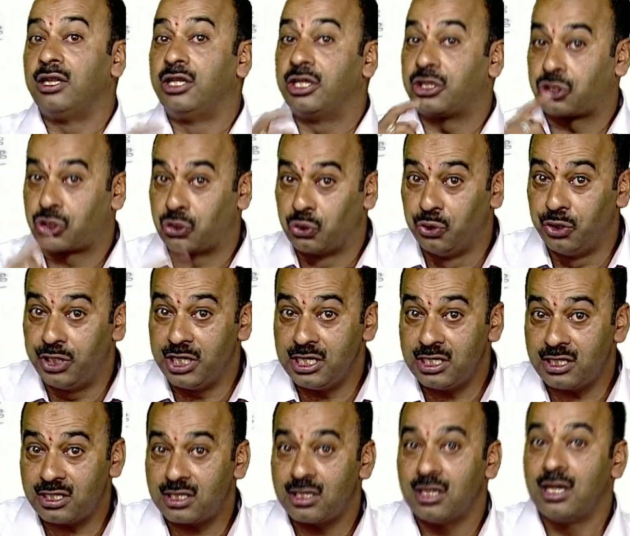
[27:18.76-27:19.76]
the
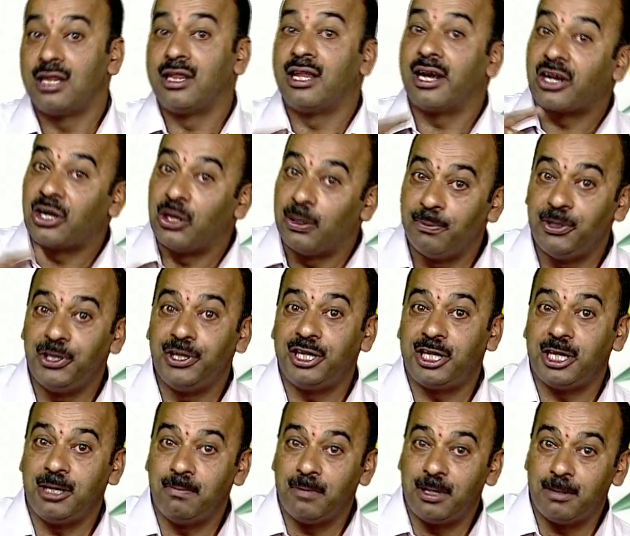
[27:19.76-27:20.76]
students, the
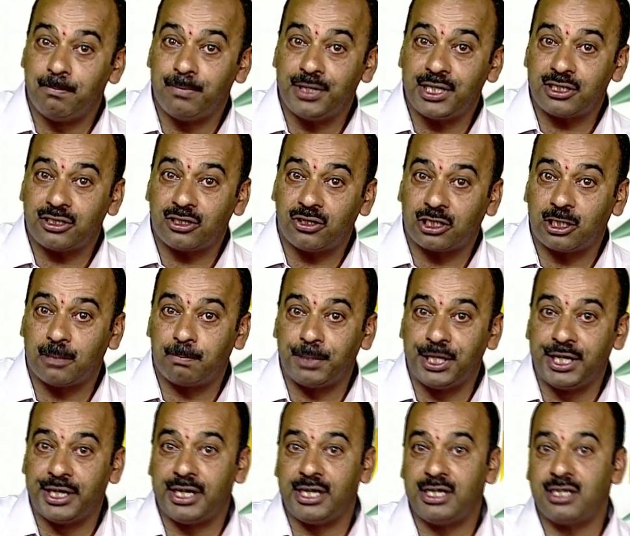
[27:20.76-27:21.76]
community members or the
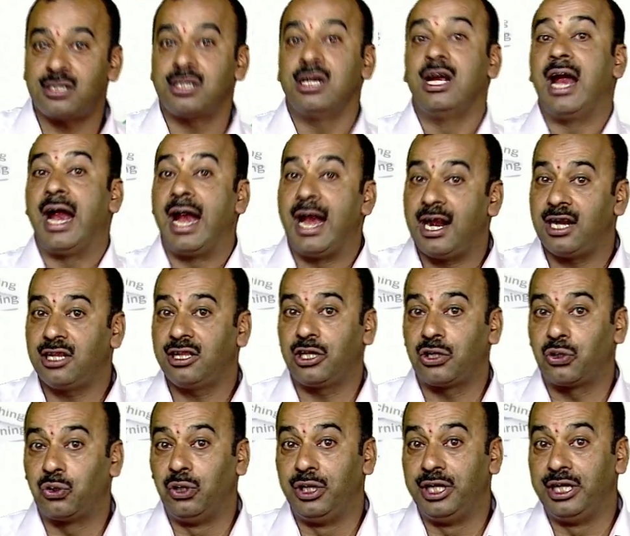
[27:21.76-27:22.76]
parents and the
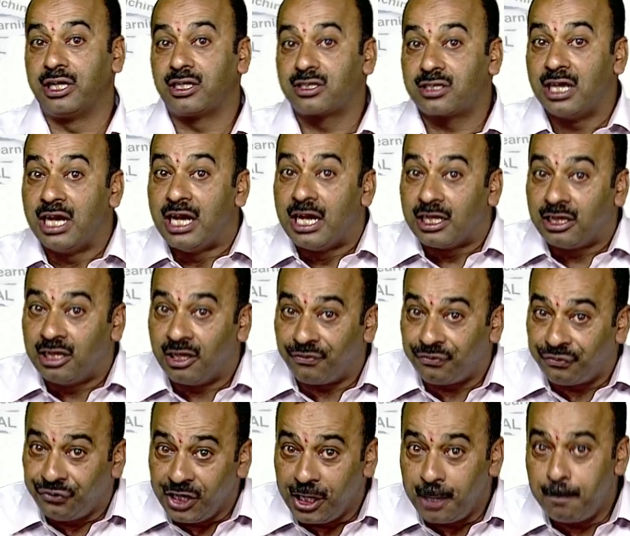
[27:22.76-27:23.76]
colleagues. The
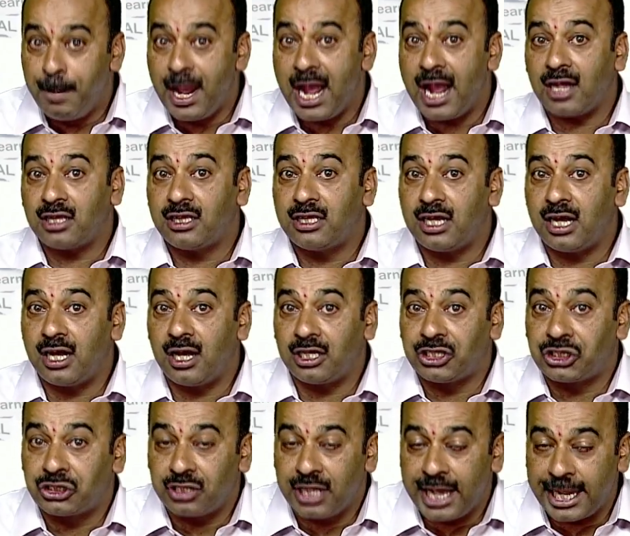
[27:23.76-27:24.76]
feedback,
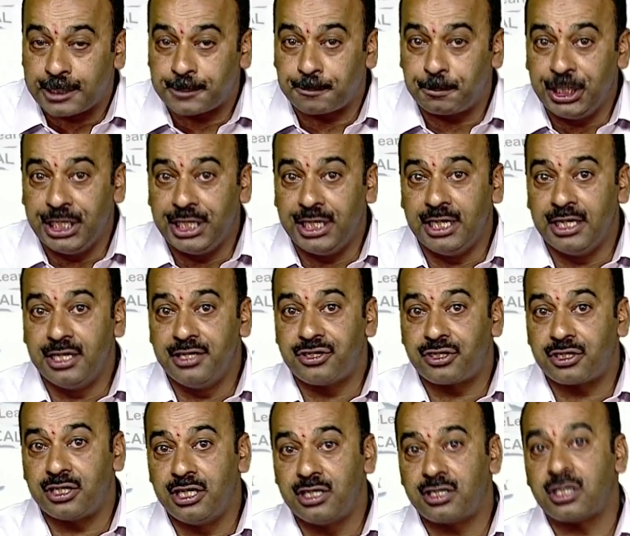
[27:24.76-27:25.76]
the
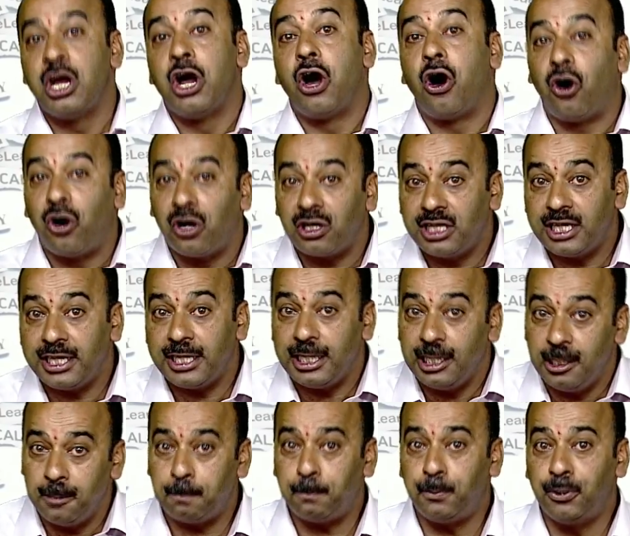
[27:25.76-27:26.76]
experiences or the
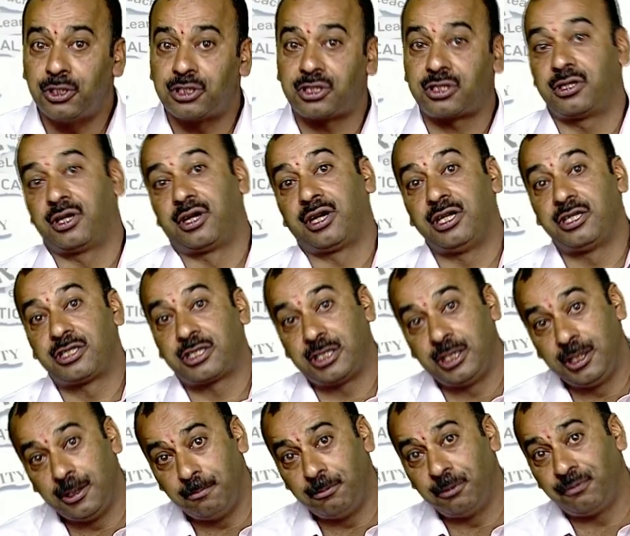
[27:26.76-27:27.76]
inputs
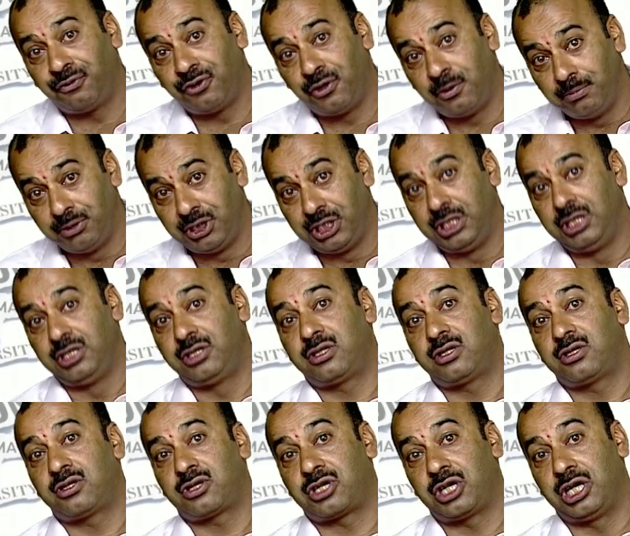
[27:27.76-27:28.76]
received from these
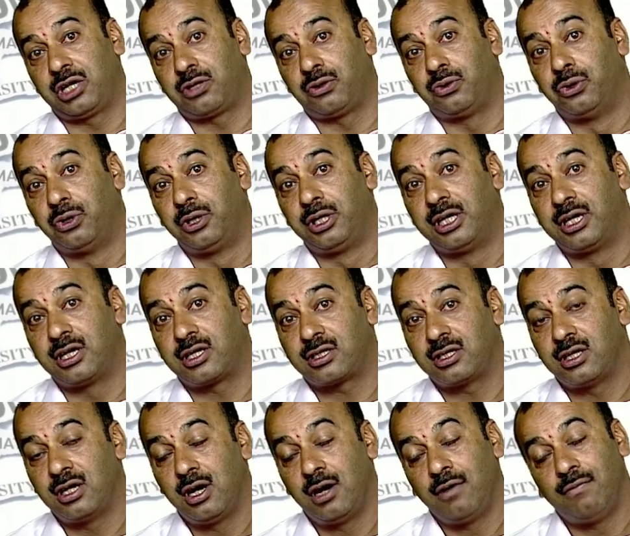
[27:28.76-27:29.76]
stakeholders
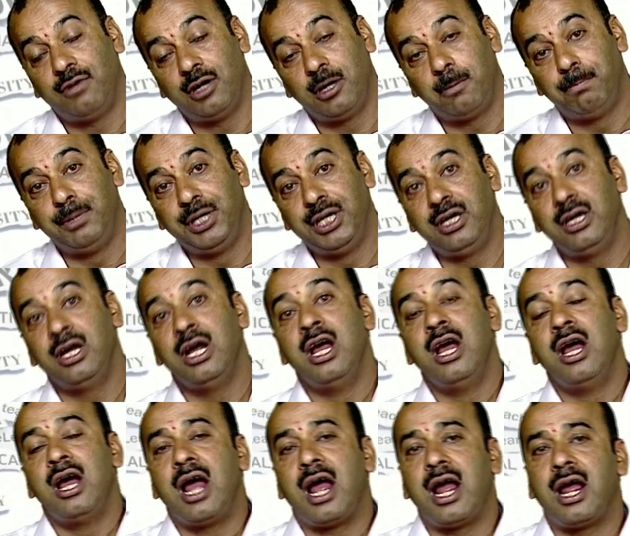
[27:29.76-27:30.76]
will be
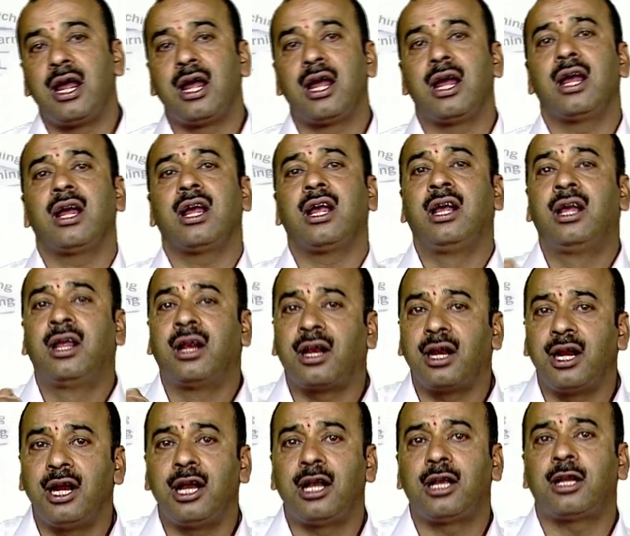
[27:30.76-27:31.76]
a
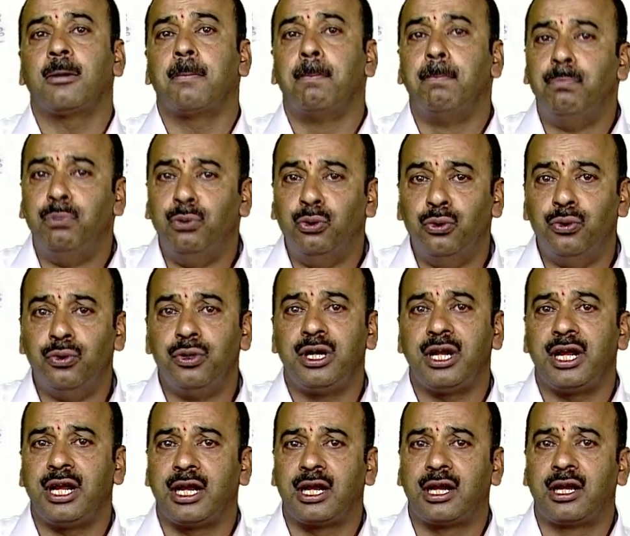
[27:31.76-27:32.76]
great boon,
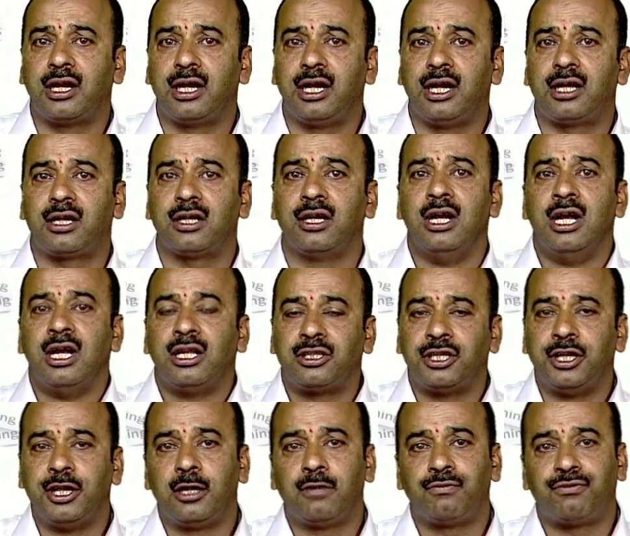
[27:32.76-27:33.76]
a great
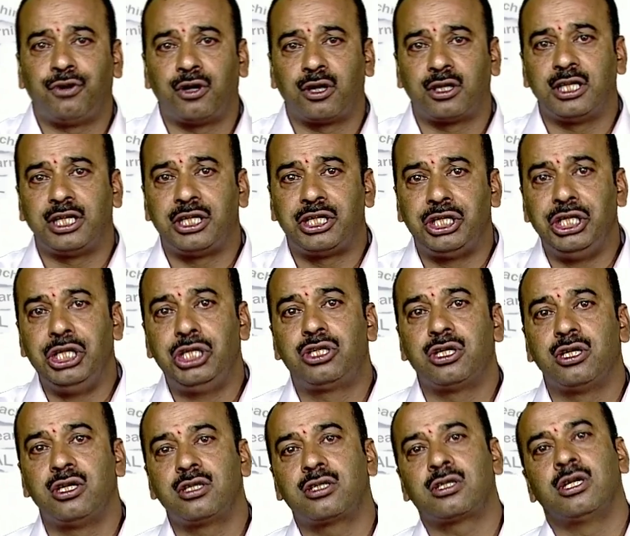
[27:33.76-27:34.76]
thing for the
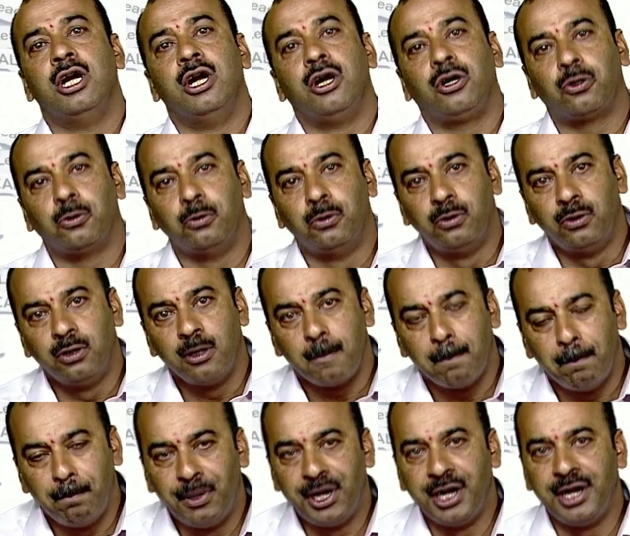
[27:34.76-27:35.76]
teachers to
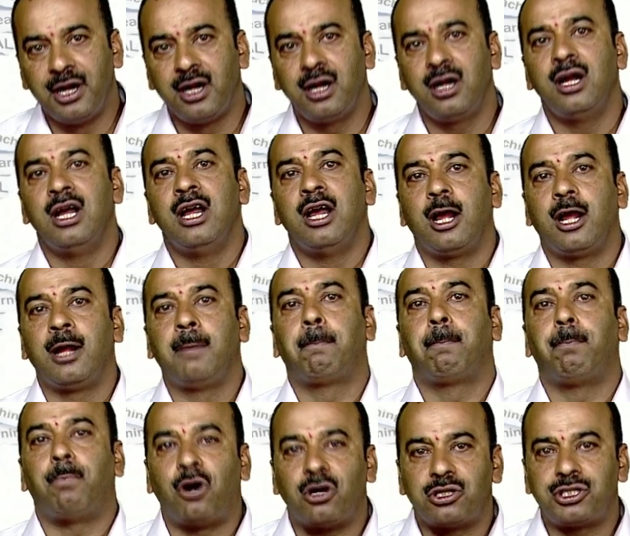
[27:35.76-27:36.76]
bring a
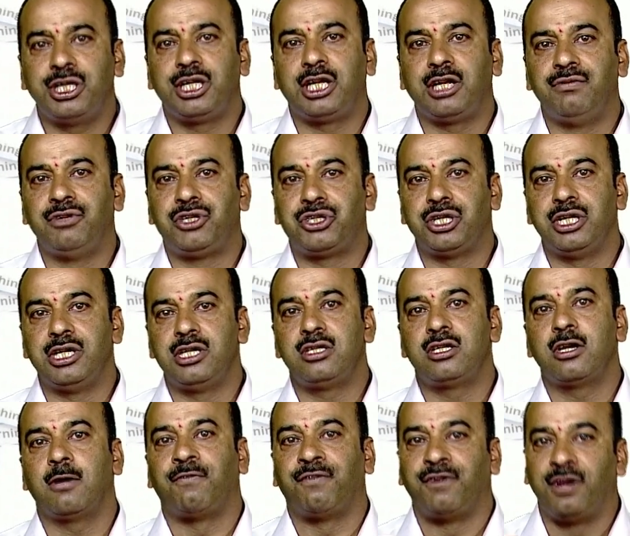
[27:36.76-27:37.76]
positive
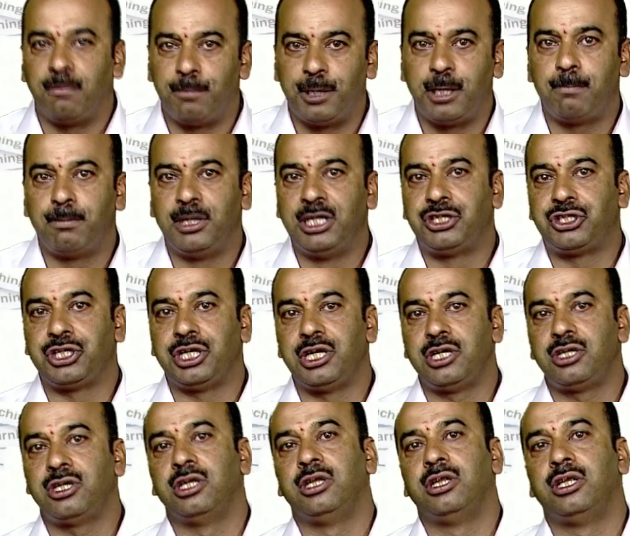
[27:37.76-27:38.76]
change, a favorable
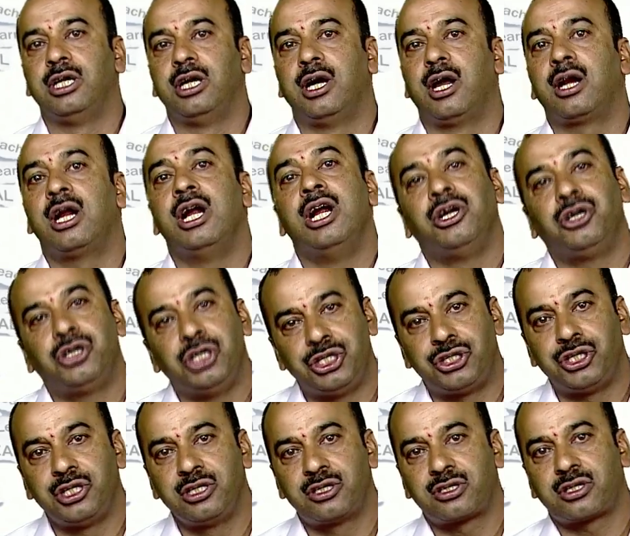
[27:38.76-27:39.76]
change in their
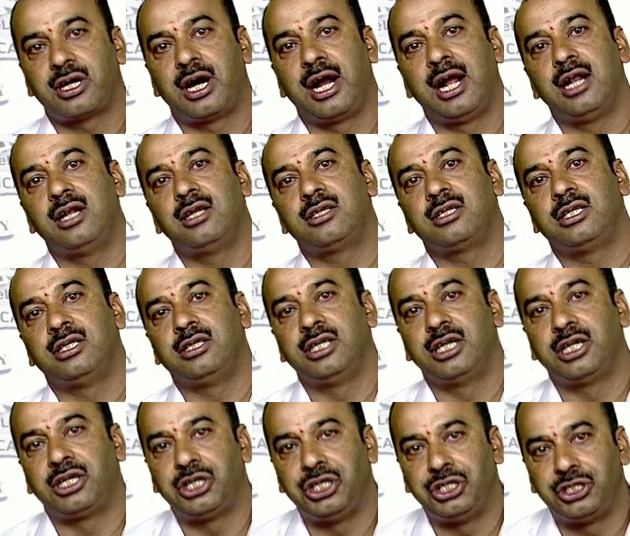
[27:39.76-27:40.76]
teaching styles, in
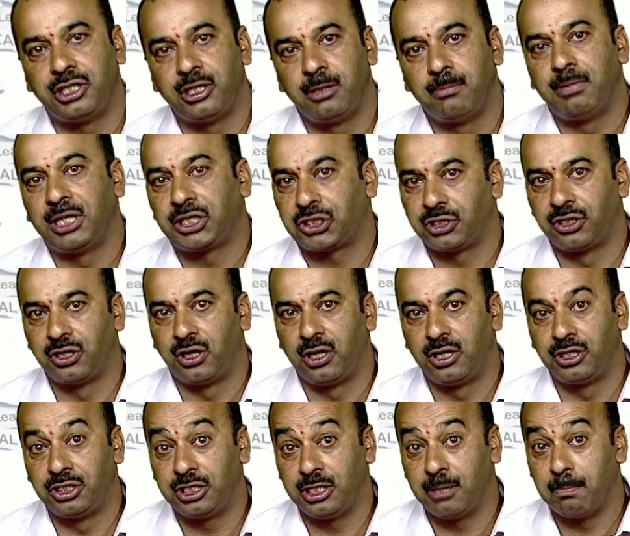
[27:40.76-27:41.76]
their teaching
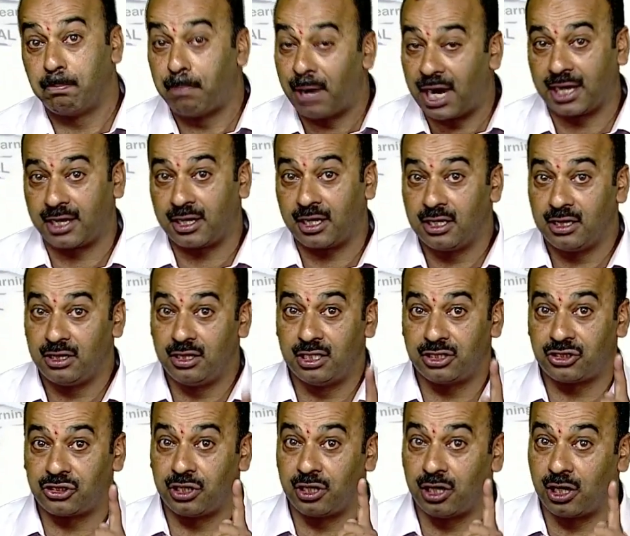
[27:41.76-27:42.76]
methodology. But
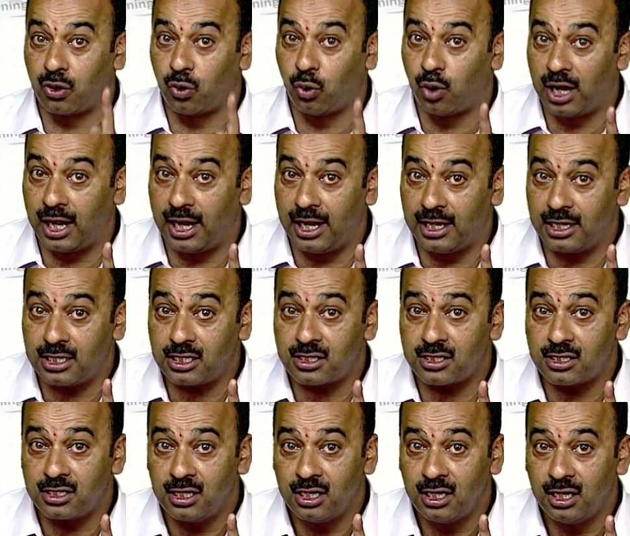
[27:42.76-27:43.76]
this
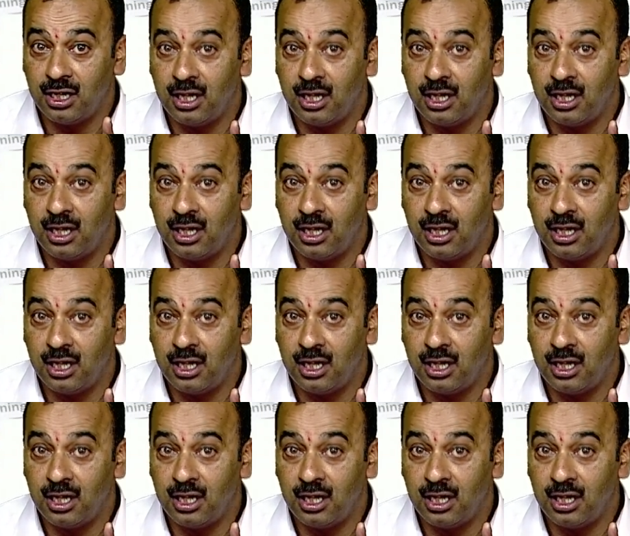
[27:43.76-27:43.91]
requires